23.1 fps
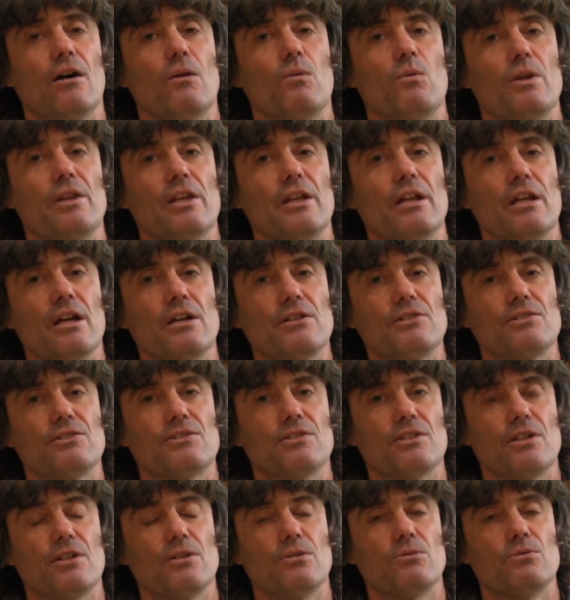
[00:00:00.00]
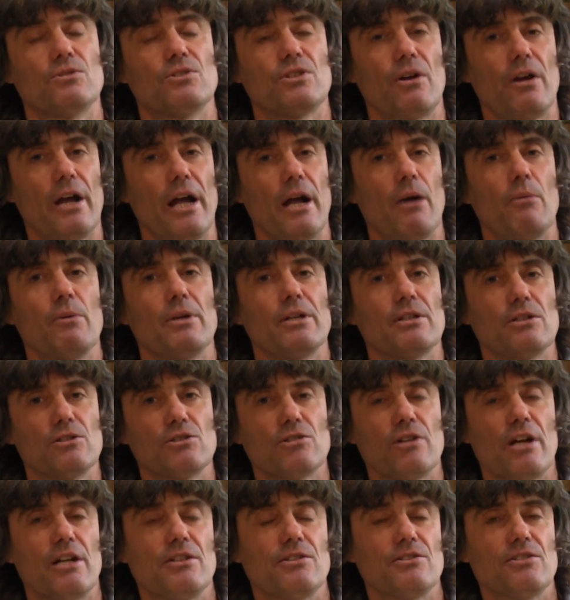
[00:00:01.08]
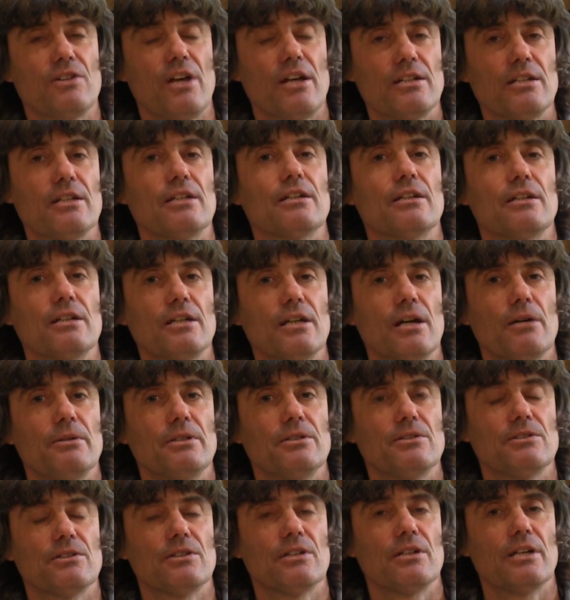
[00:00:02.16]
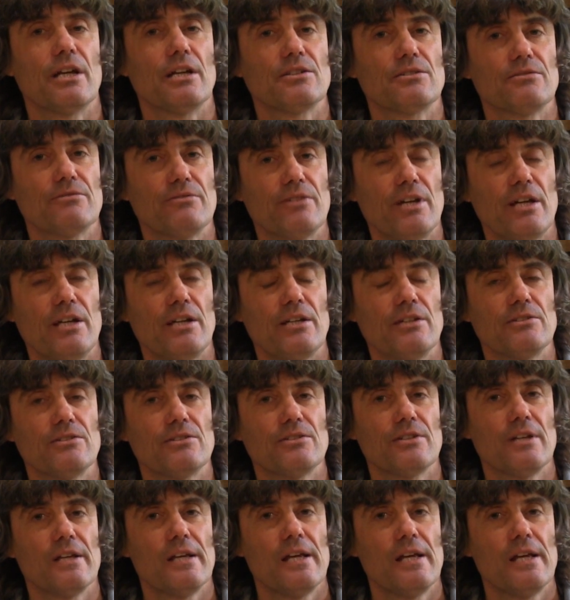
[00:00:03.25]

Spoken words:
within us, and also how we can transcend it and go into the next phase.